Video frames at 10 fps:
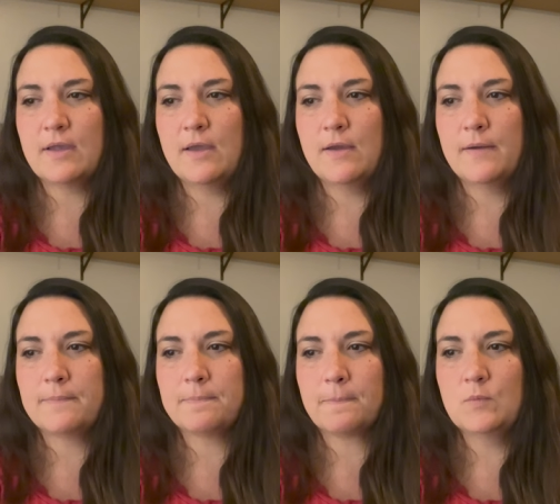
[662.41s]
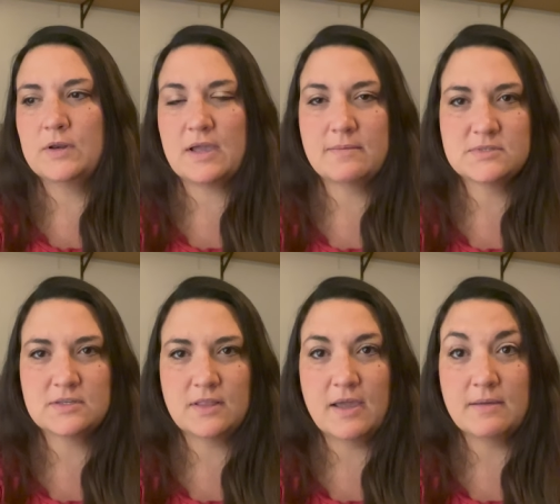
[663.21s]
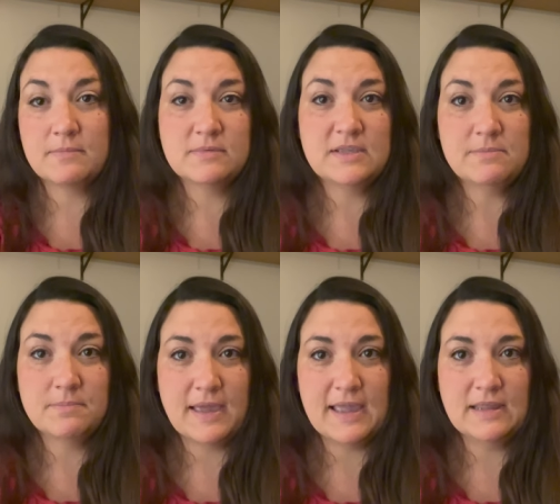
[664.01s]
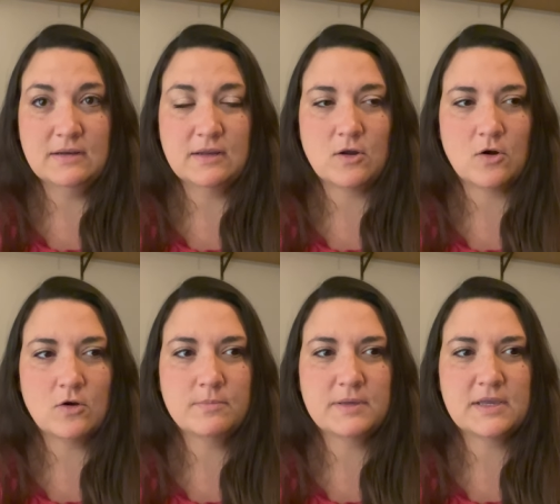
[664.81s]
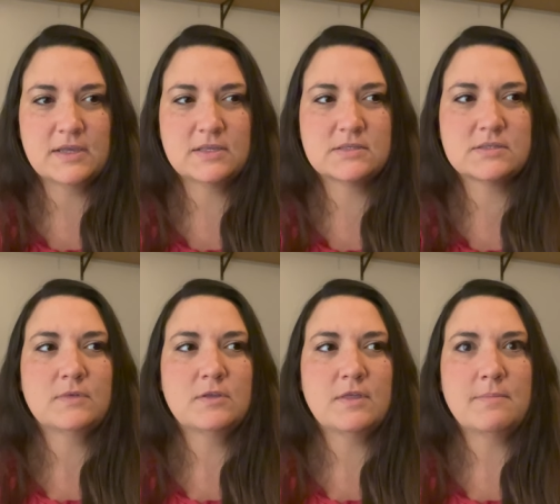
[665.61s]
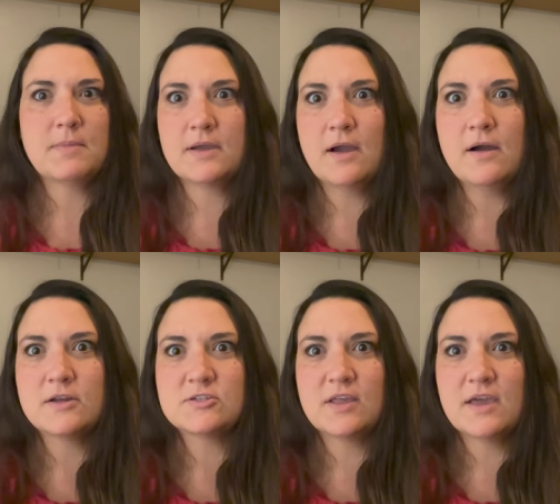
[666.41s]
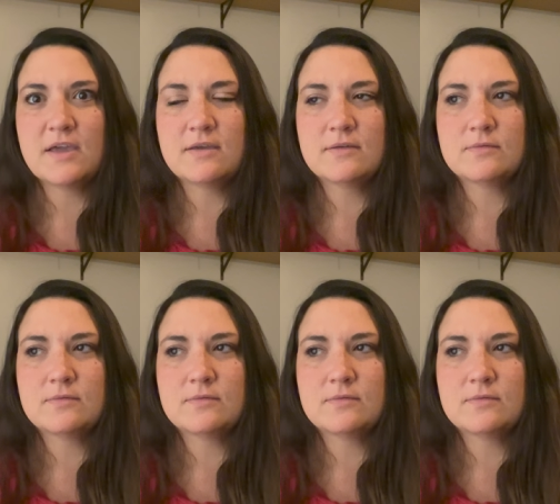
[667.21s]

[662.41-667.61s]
um, when it comes to like deep pain and hurt because you think, my gosh, like